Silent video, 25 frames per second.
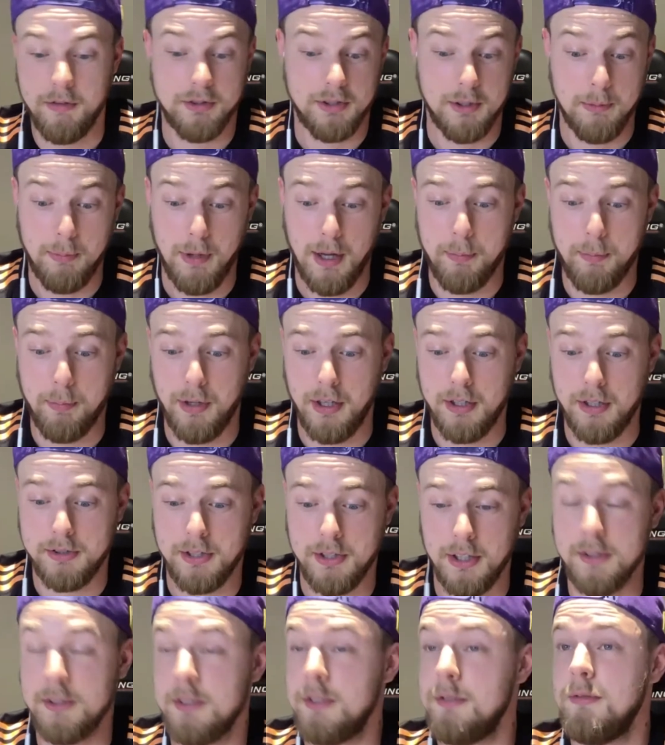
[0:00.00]
Beppe
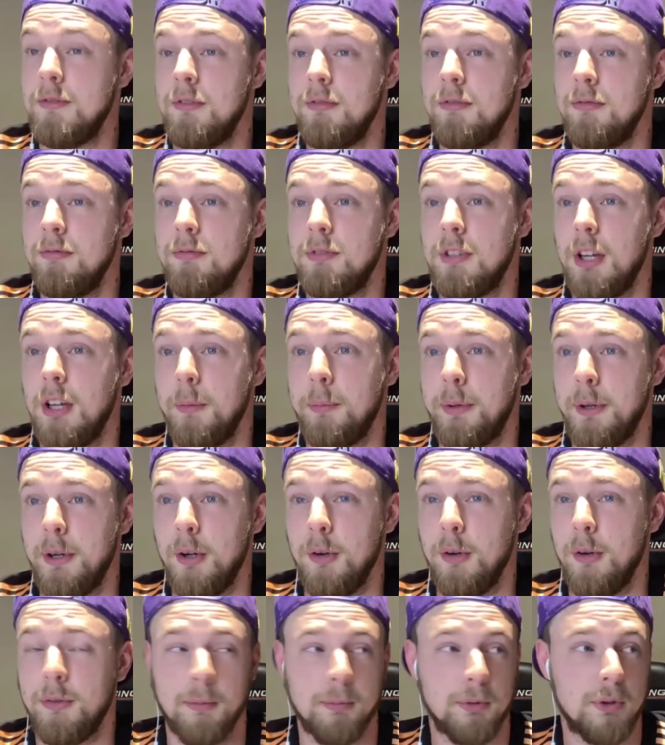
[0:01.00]
says Del Piero
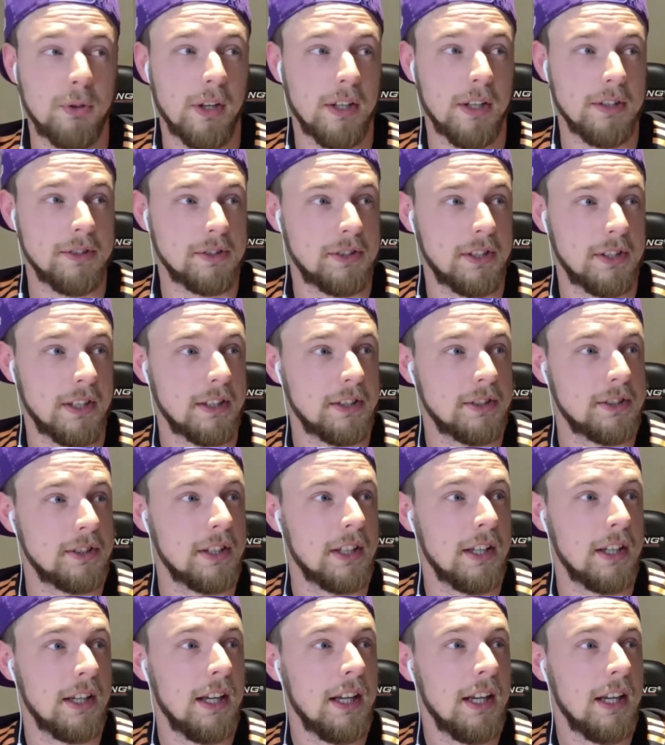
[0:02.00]
from 2006,
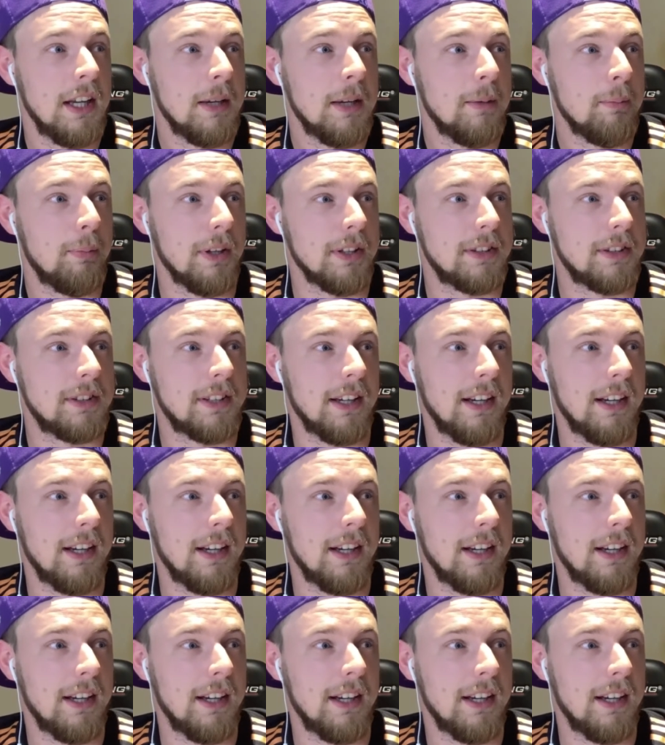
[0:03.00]
but